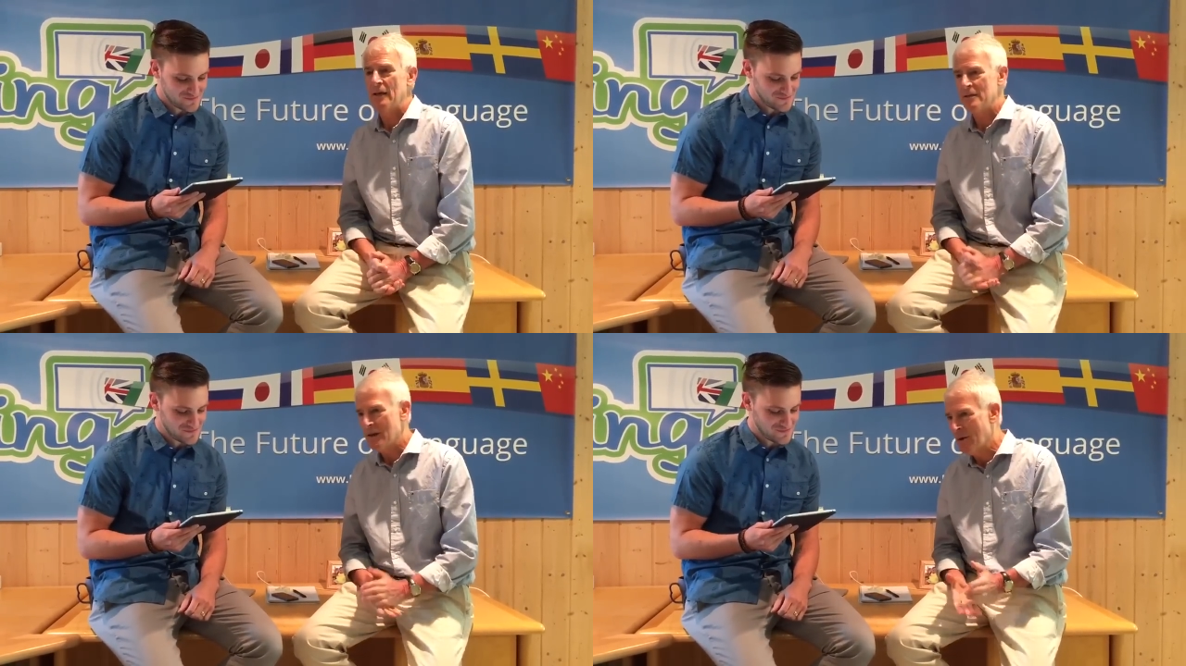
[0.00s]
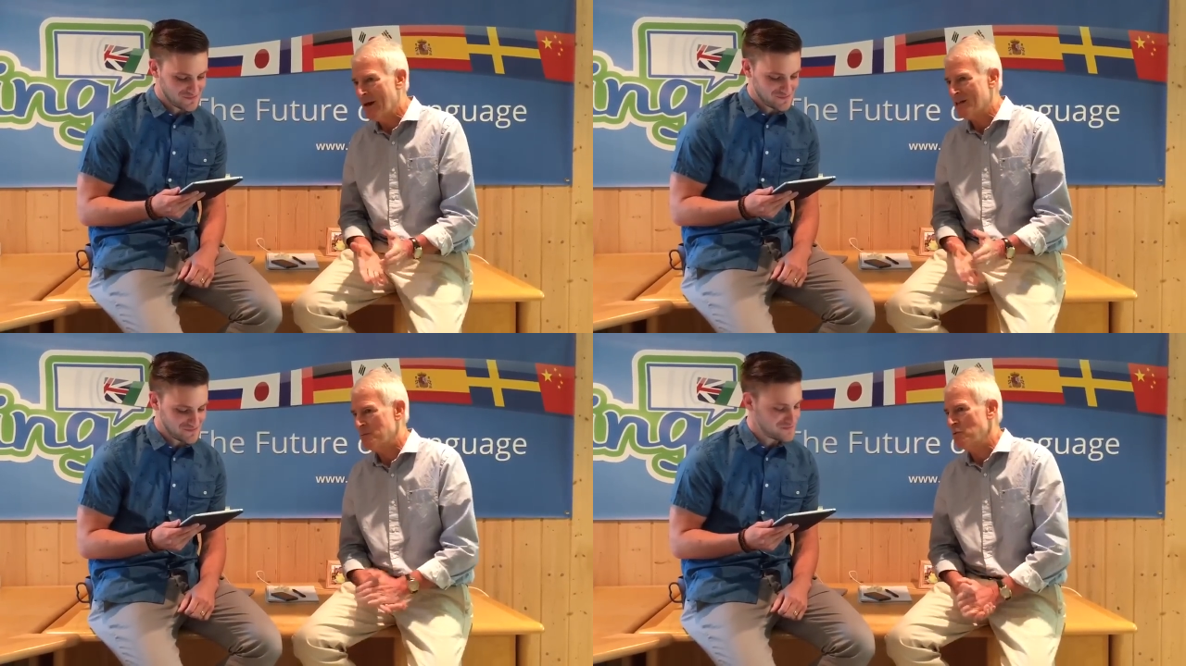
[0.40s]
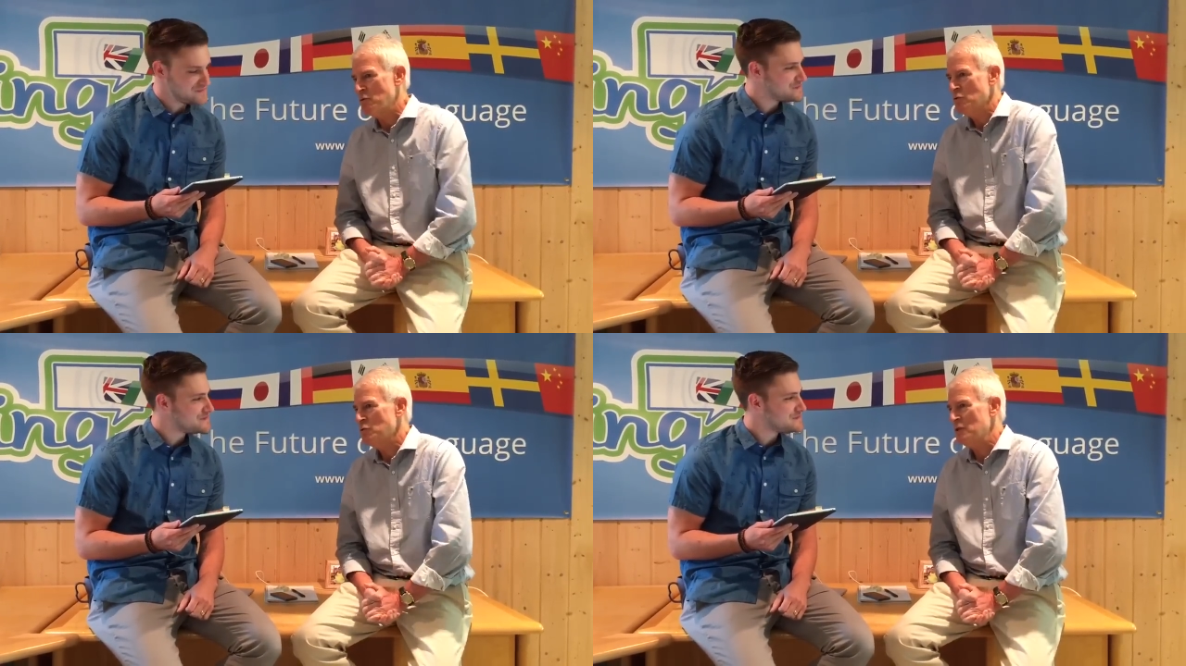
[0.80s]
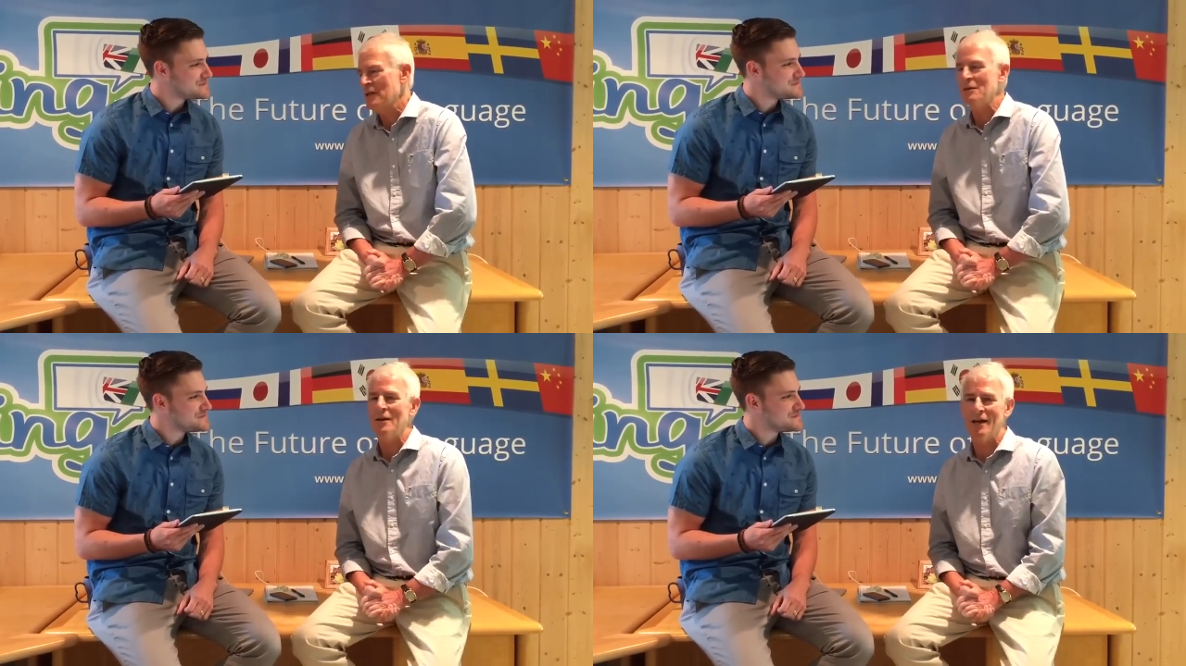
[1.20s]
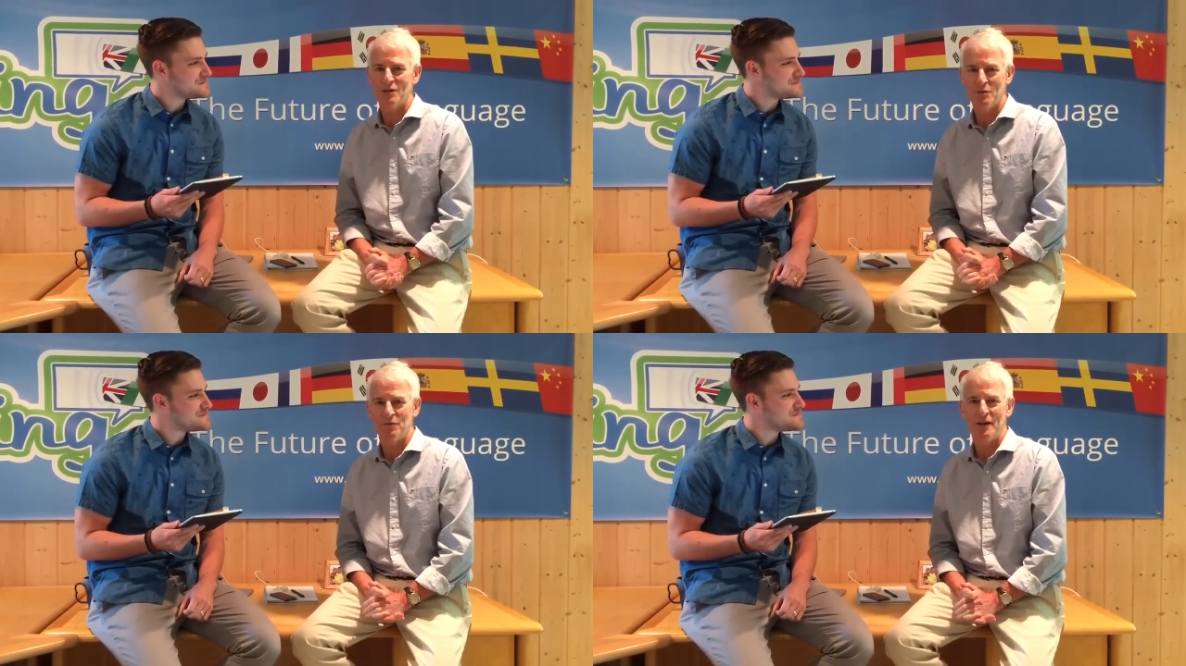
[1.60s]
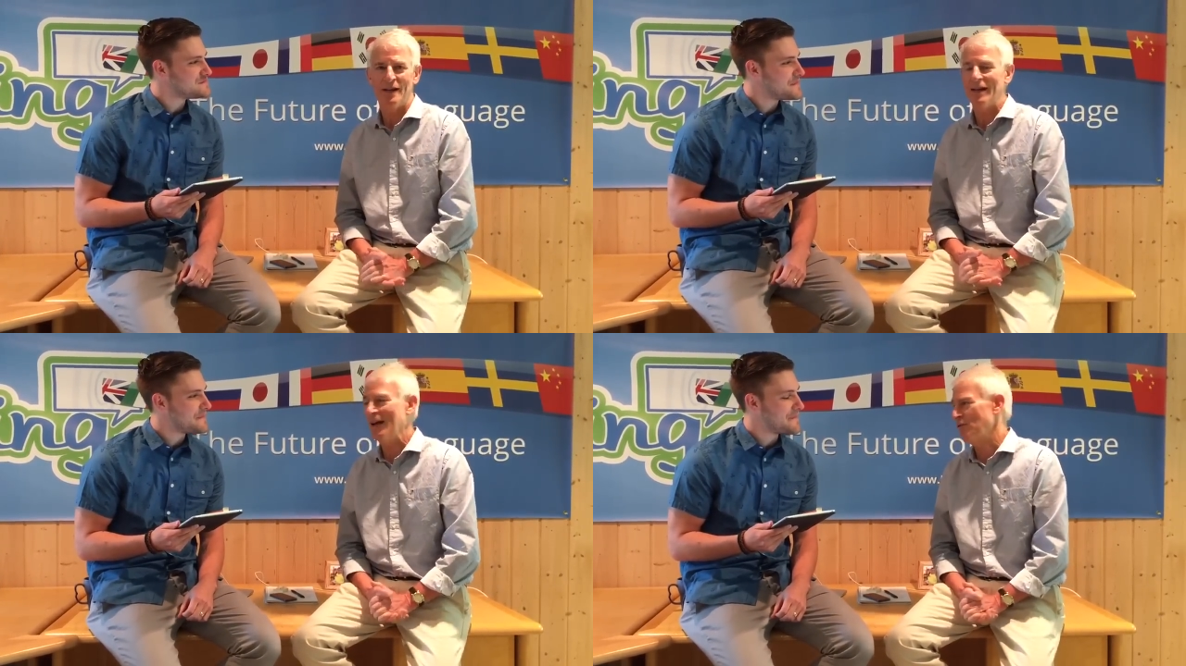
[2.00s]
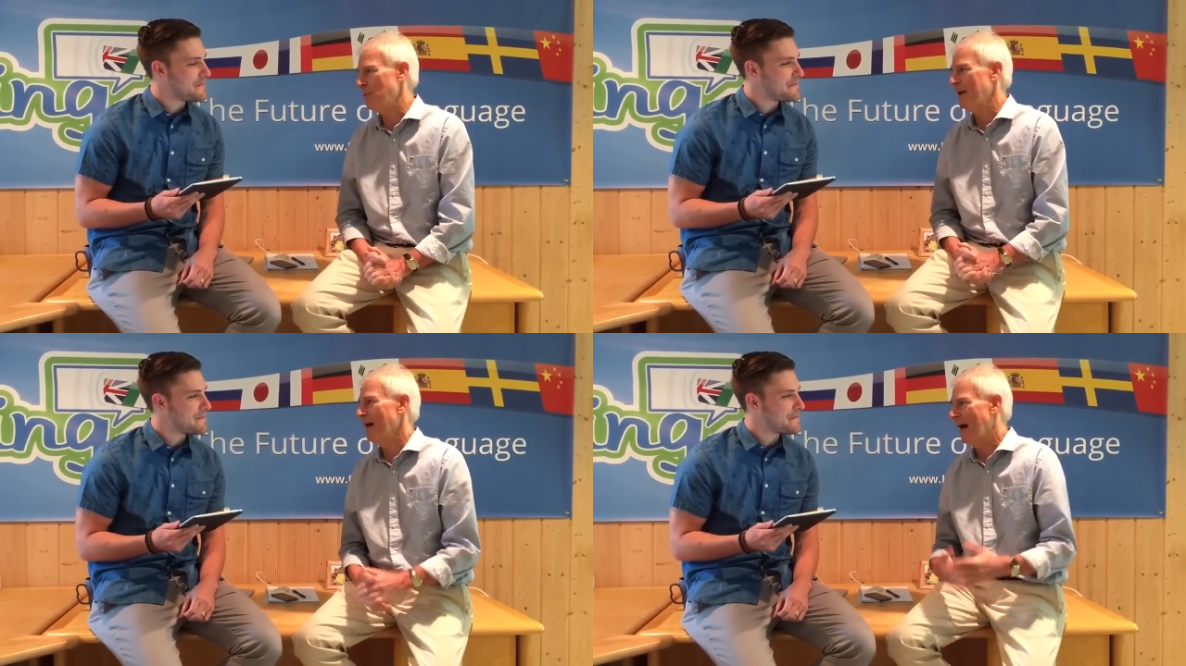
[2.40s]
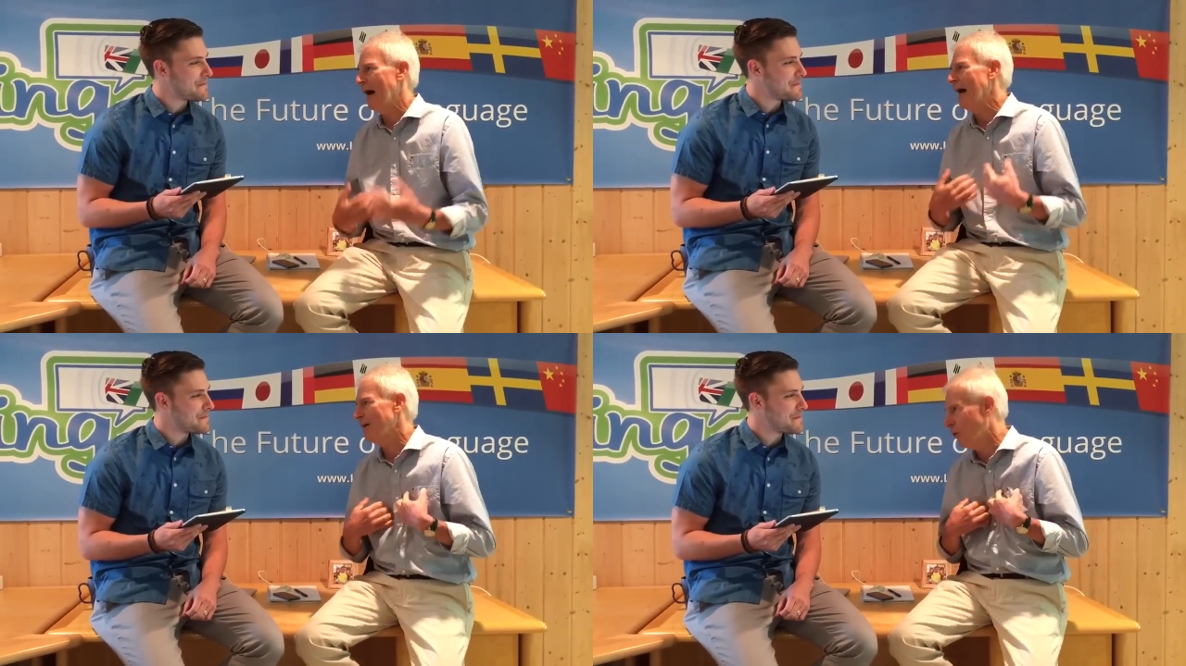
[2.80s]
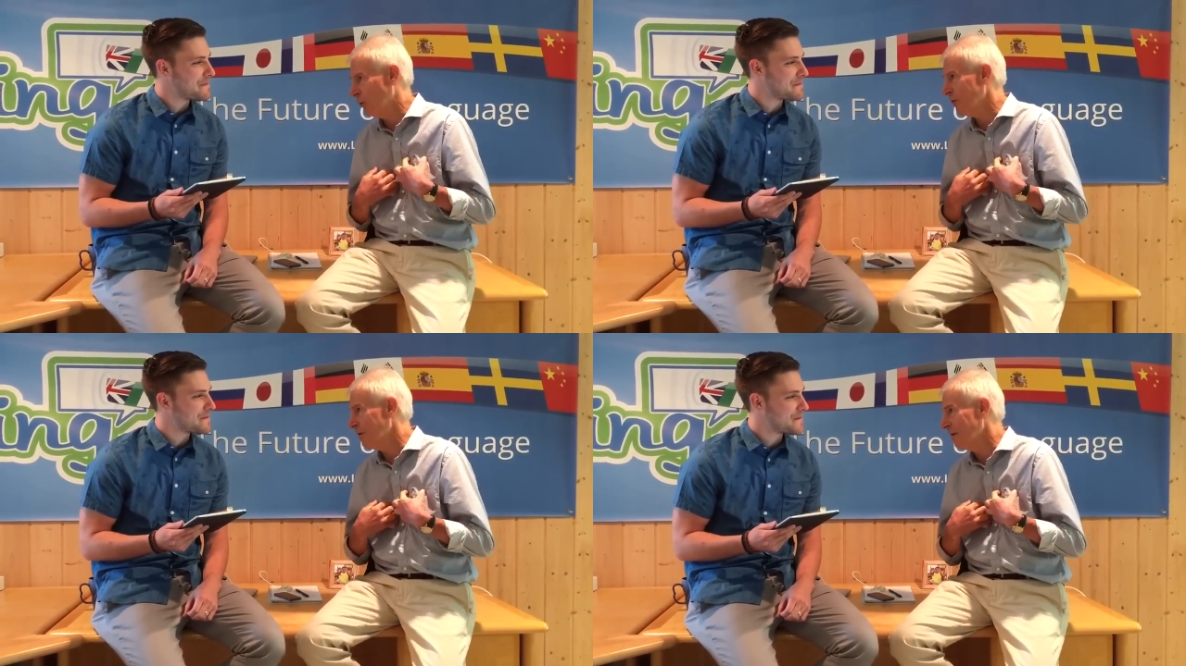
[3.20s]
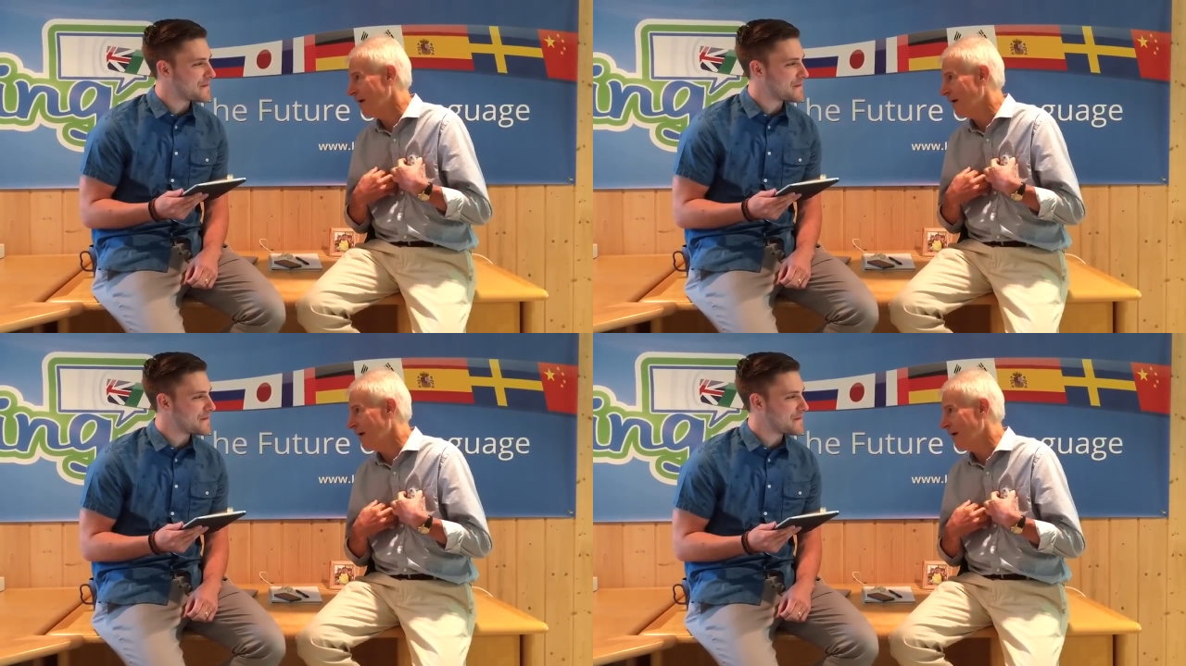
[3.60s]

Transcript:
Speaker 1: If someone asked me to use the International Phonetic Alphabet. I don't.